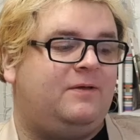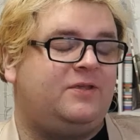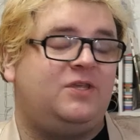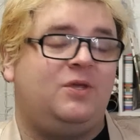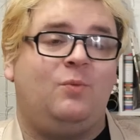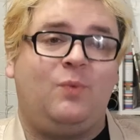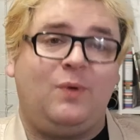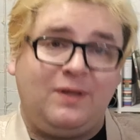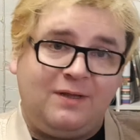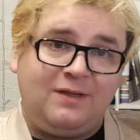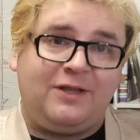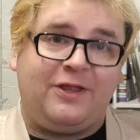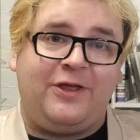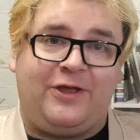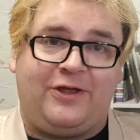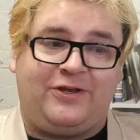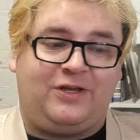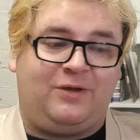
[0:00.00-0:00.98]
you will
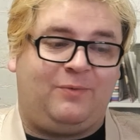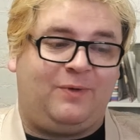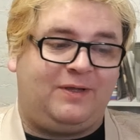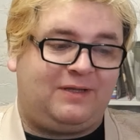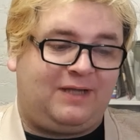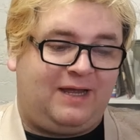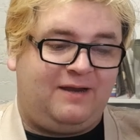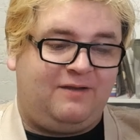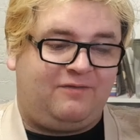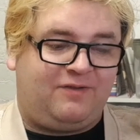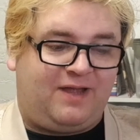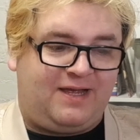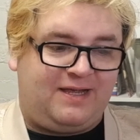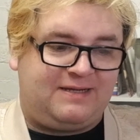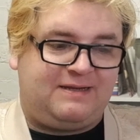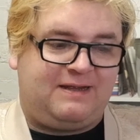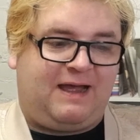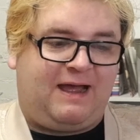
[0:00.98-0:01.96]
learn, you will kind of
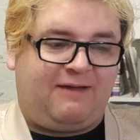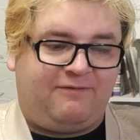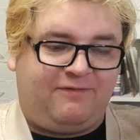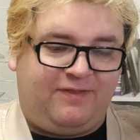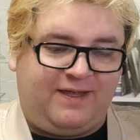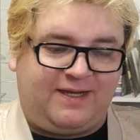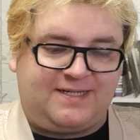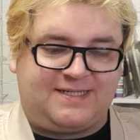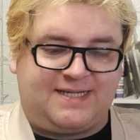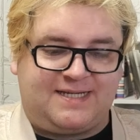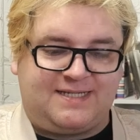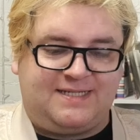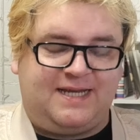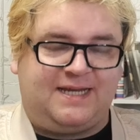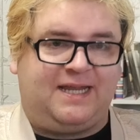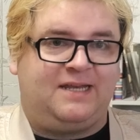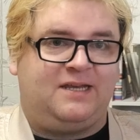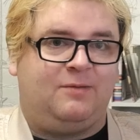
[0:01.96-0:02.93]
like have things that
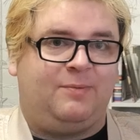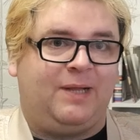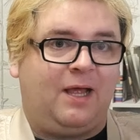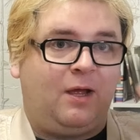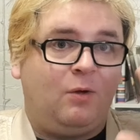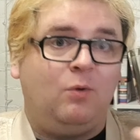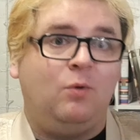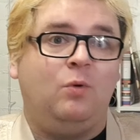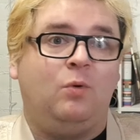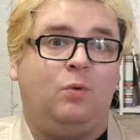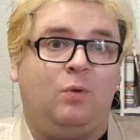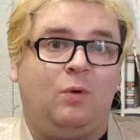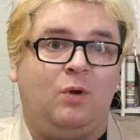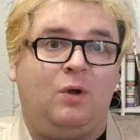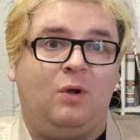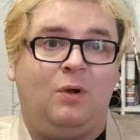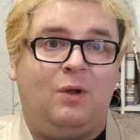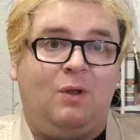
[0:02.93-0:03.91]
stick and you'll be like, ooh,
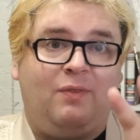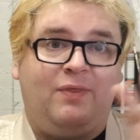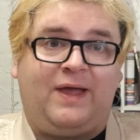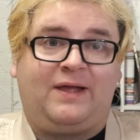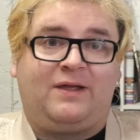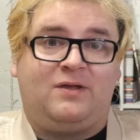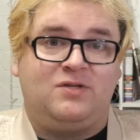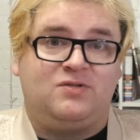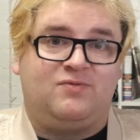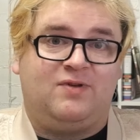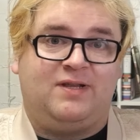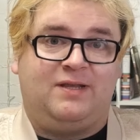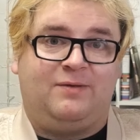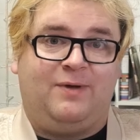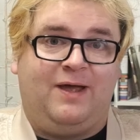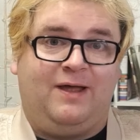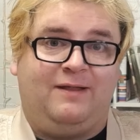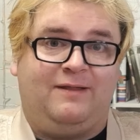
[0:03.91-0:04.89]
that goes really
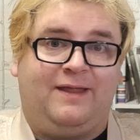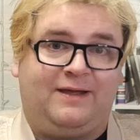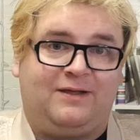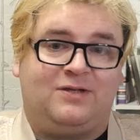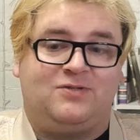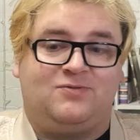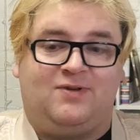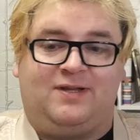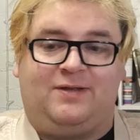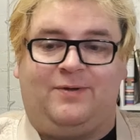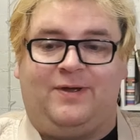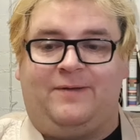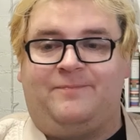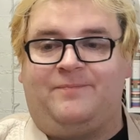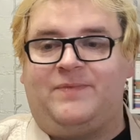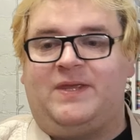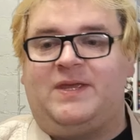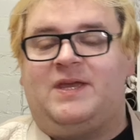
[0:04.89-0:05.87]
well, that goes really well.
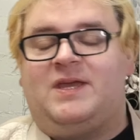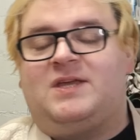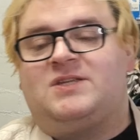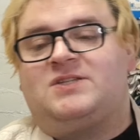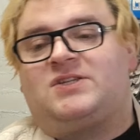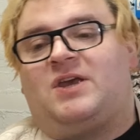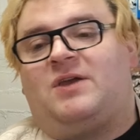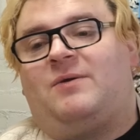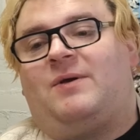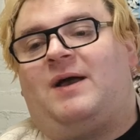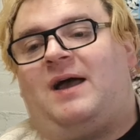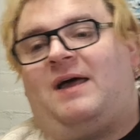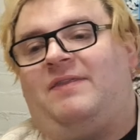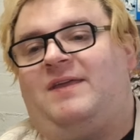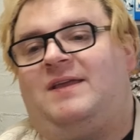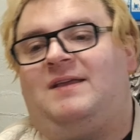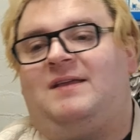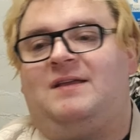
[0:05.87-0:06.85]
So I
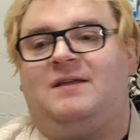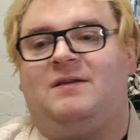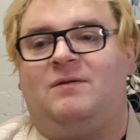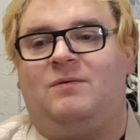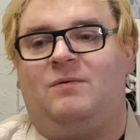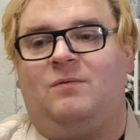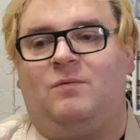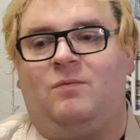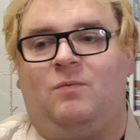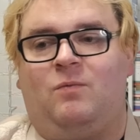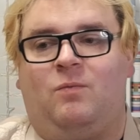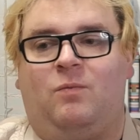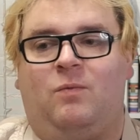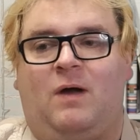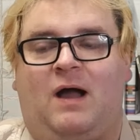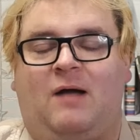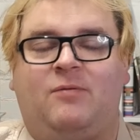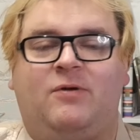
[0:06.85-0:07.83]
think
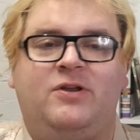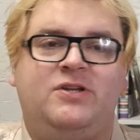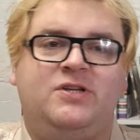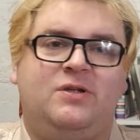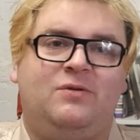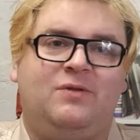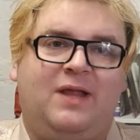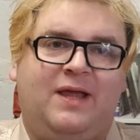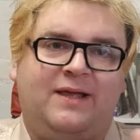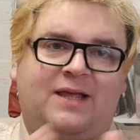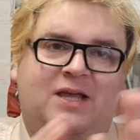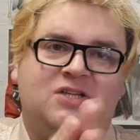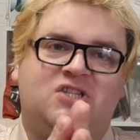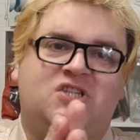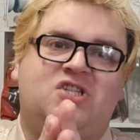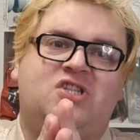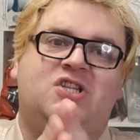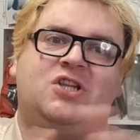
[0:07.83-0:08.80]
I'm going to do like a
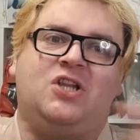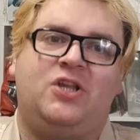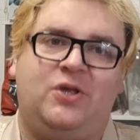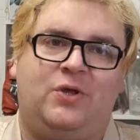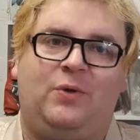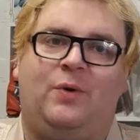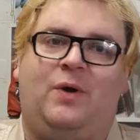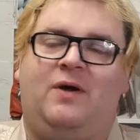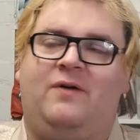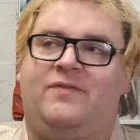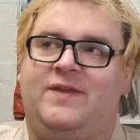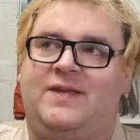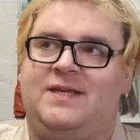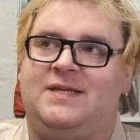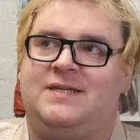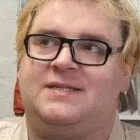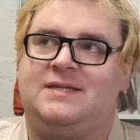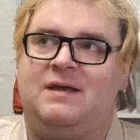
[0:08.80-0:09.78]
slew of
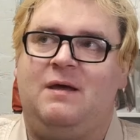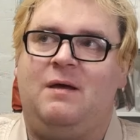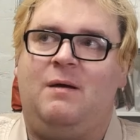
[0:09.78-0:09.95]
these